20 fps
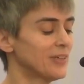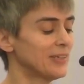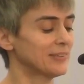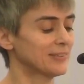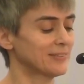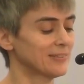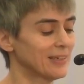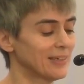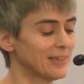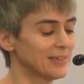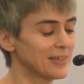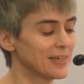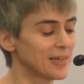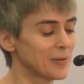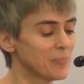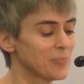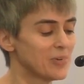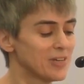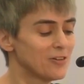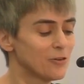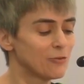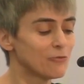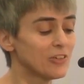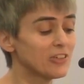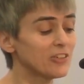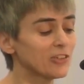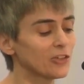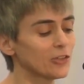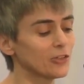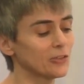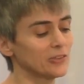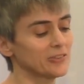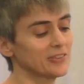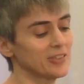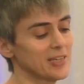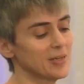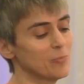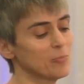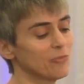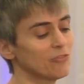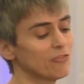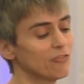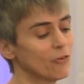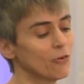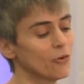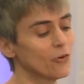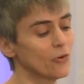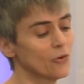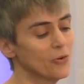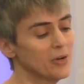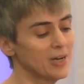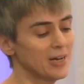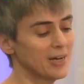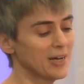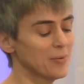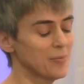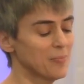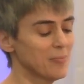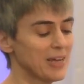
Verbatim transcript: this and um, ridiculed him for um,